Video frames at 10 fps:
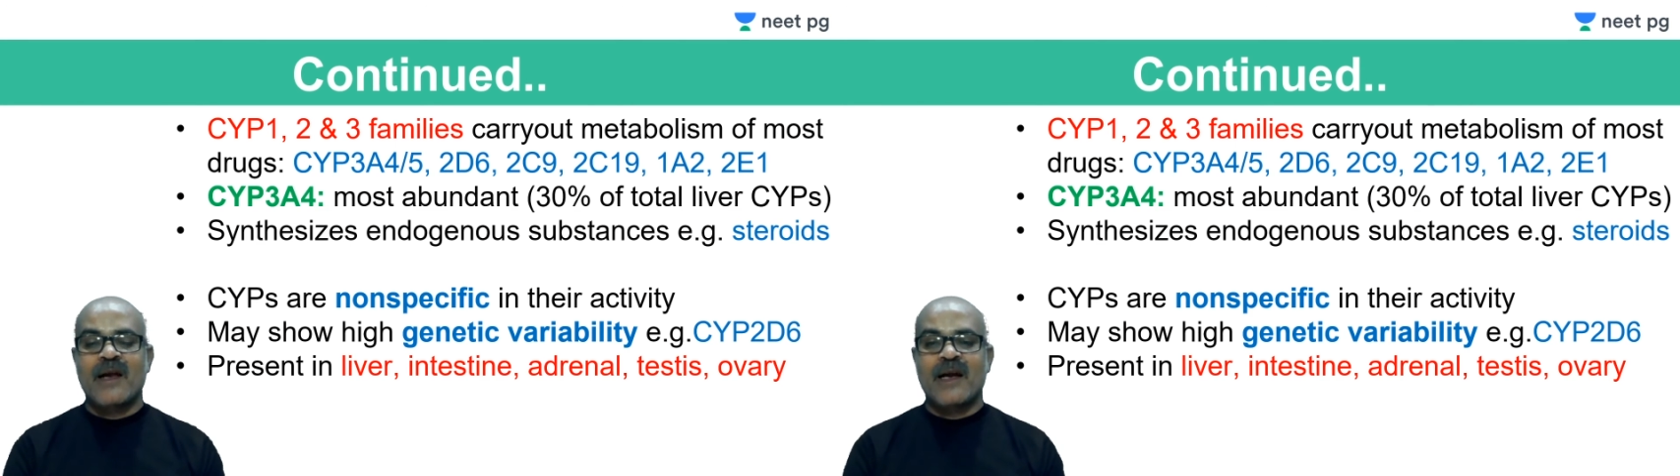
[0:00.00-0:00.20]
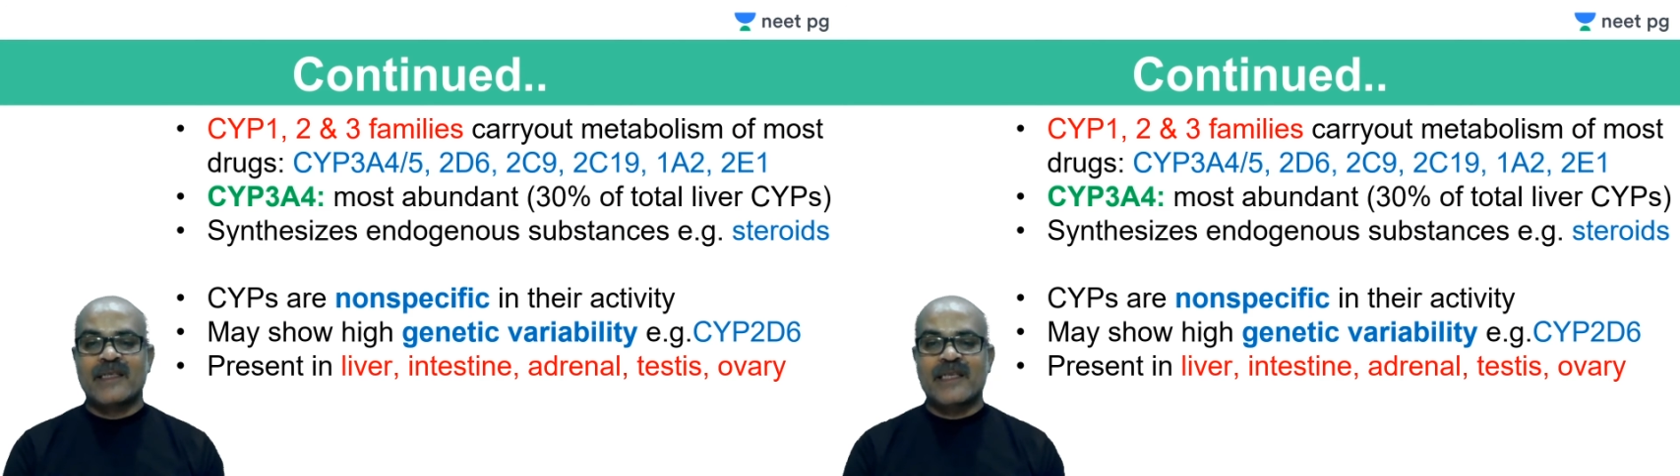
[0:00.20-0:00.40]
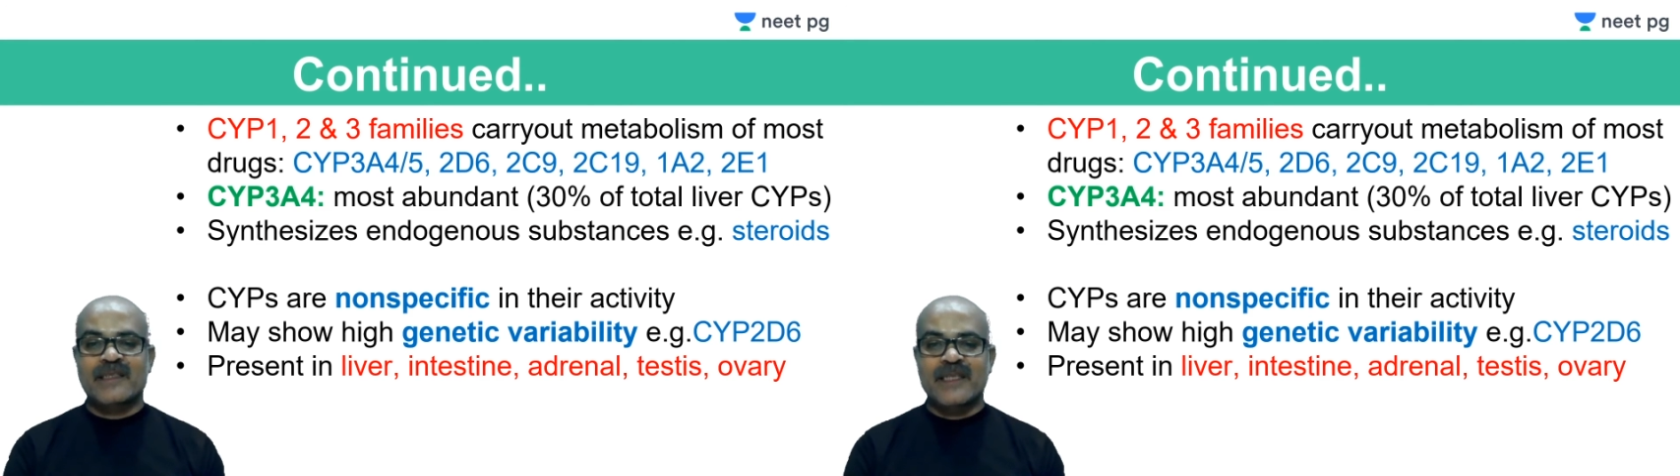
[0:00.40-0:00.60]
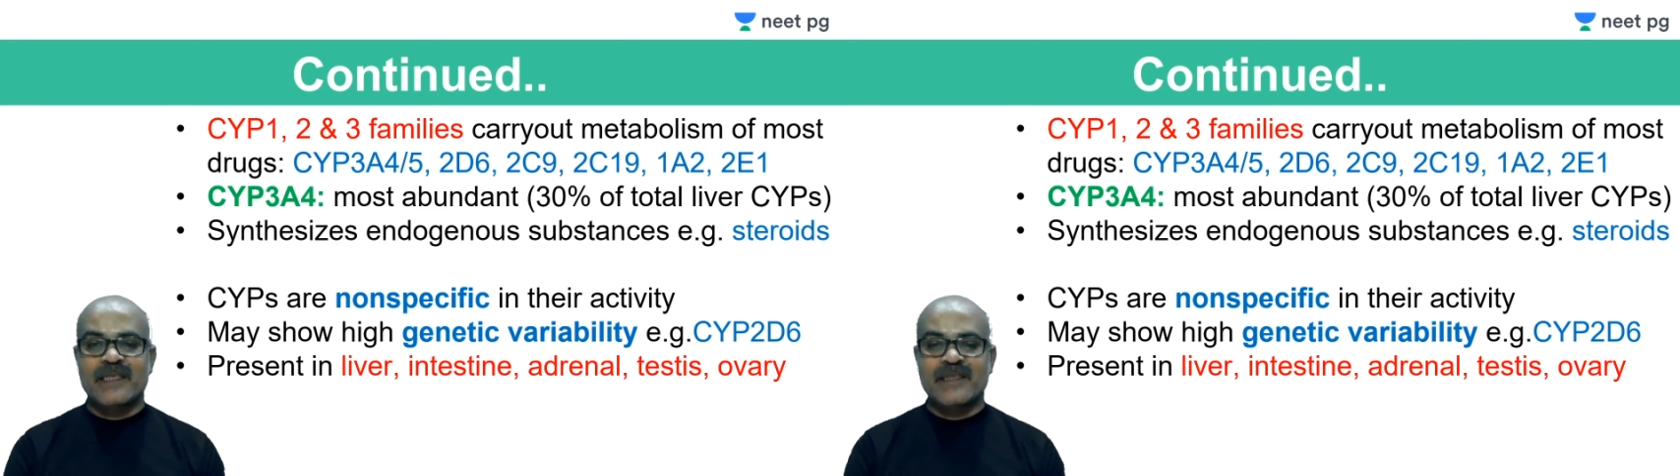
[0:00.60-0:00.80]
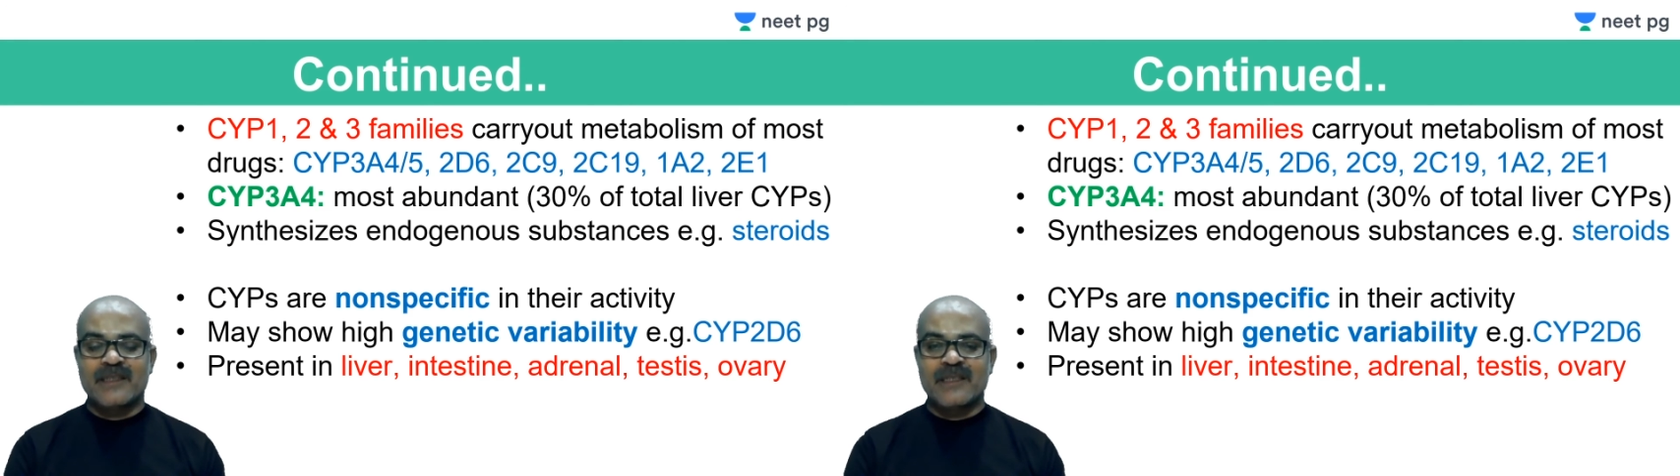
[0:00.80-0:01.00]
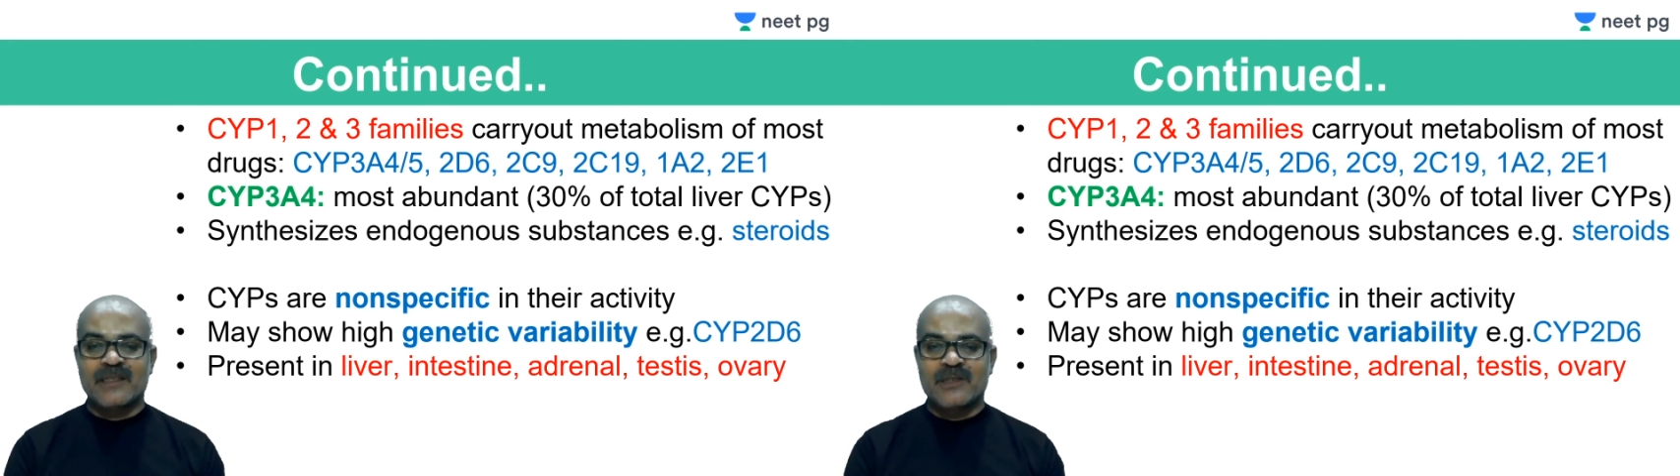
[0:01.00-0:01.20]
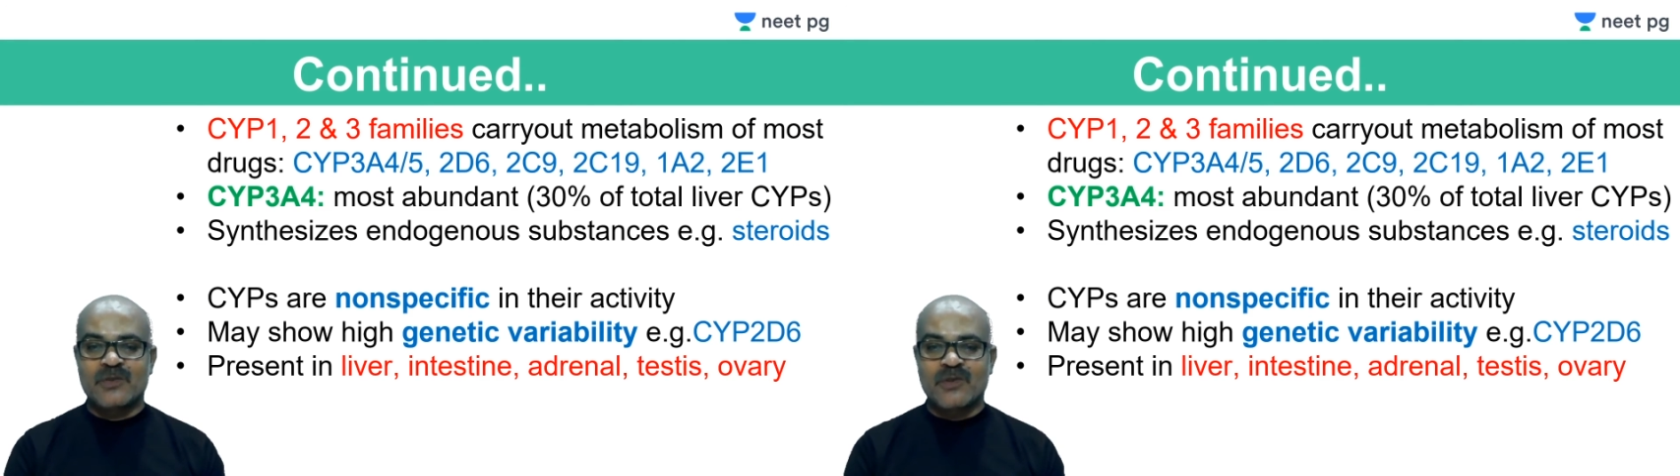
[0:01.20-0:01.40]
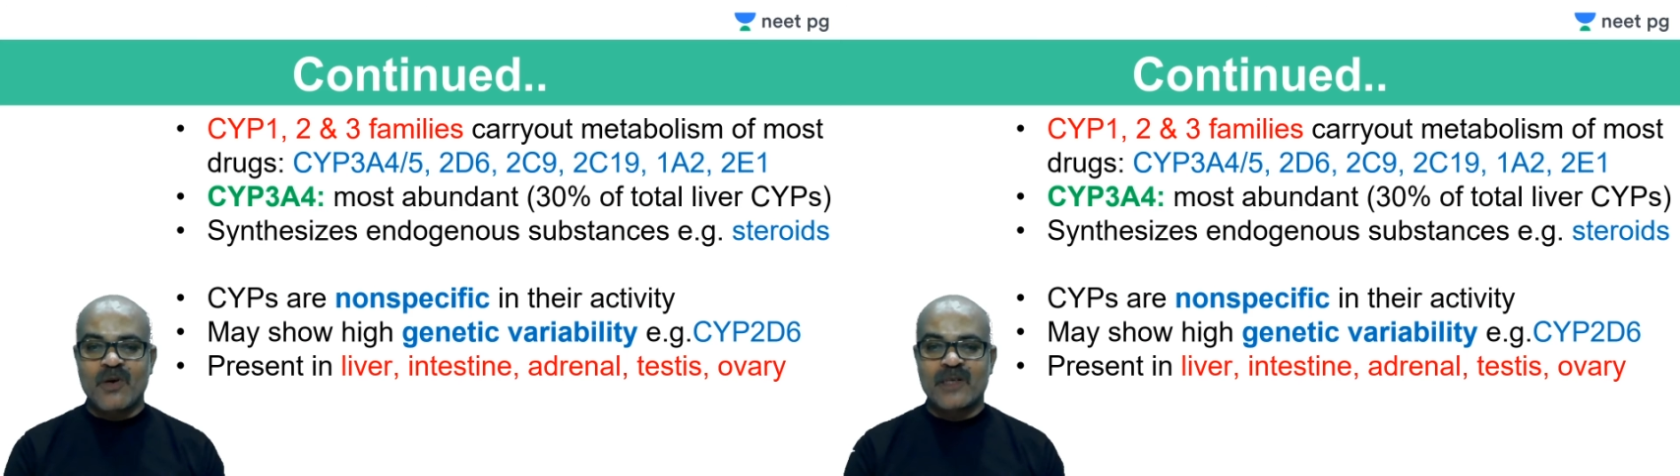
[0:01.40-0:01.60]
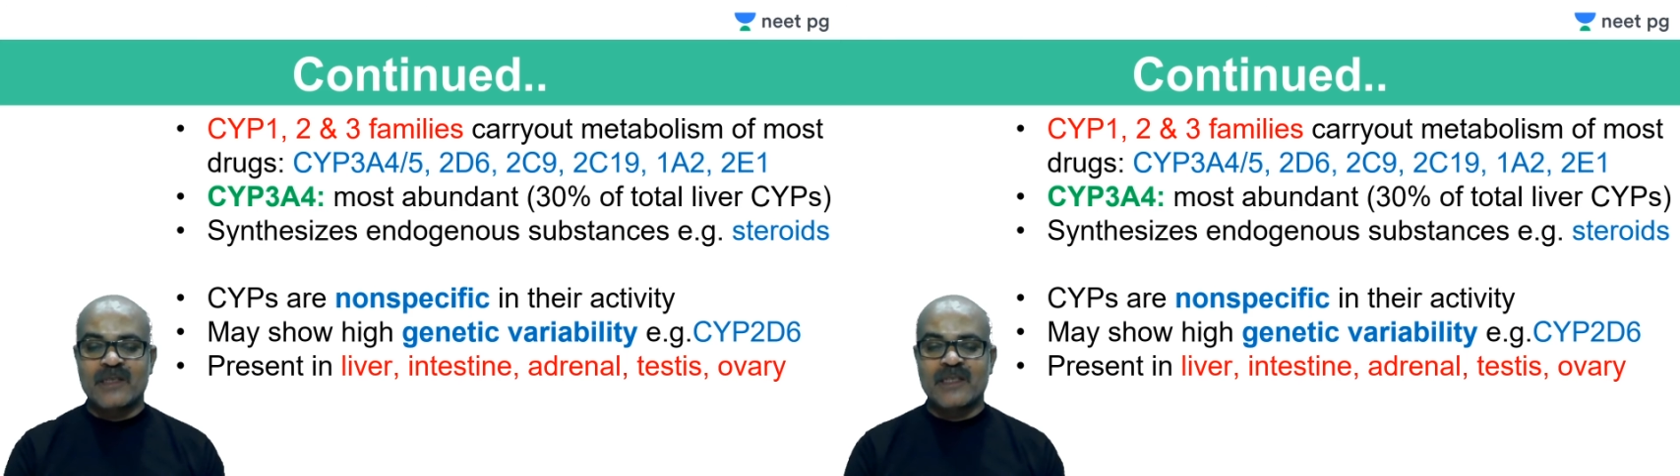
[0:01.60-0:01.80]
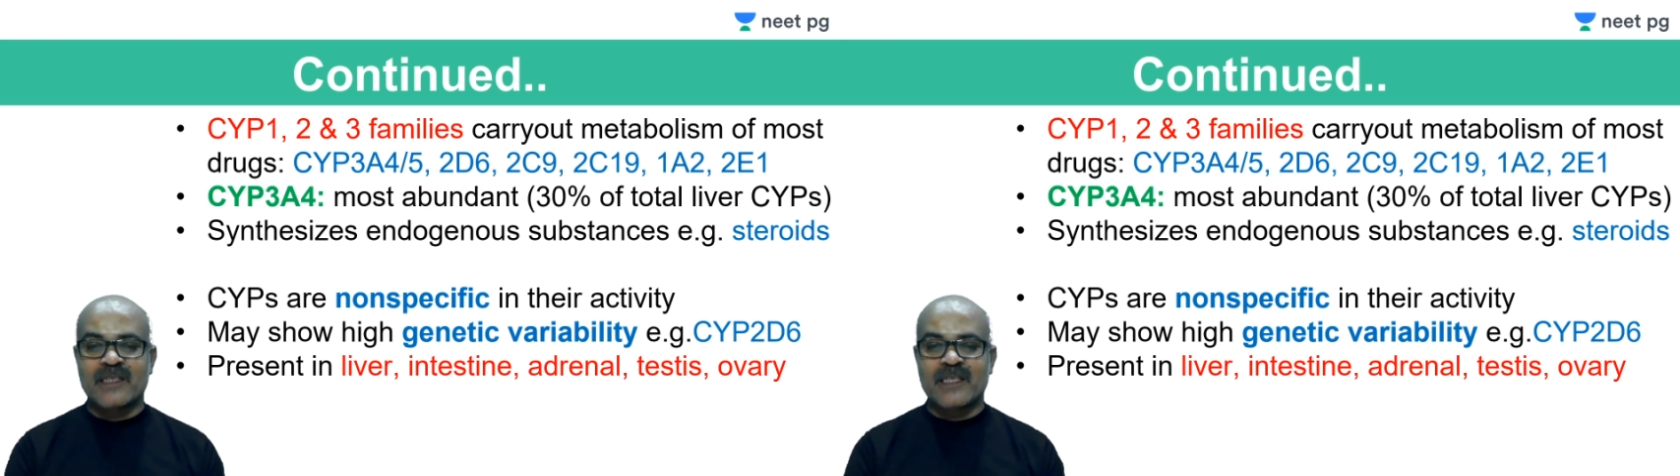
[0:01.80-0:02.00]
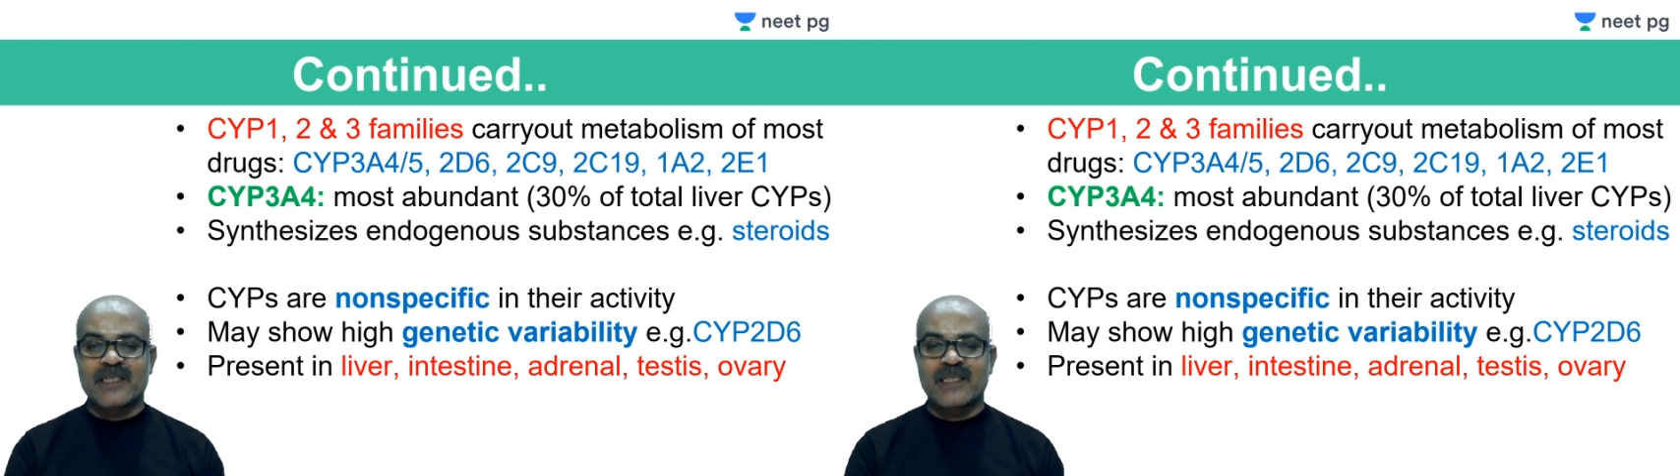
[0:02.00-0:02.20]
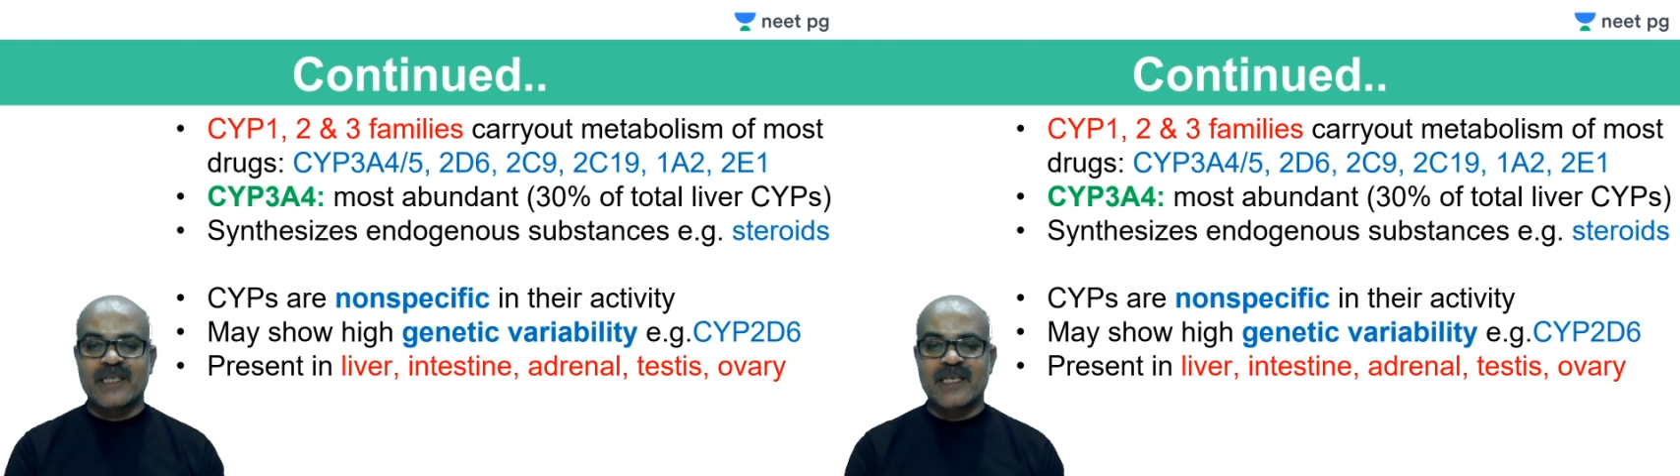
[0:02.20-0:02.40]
Intestine, you saw in intestine